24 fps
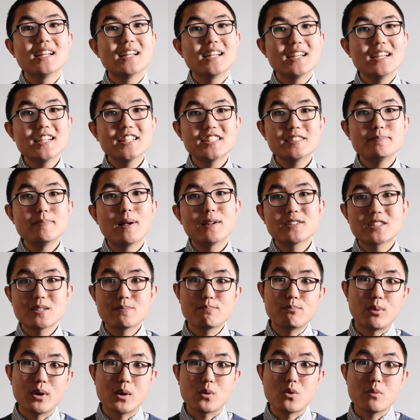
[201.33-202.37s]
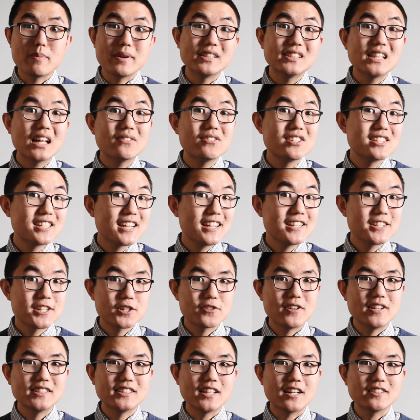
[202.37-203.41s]
its melting point will be 17
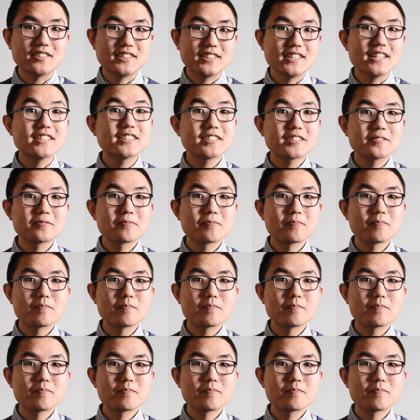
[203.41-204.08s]
degrees Celsius.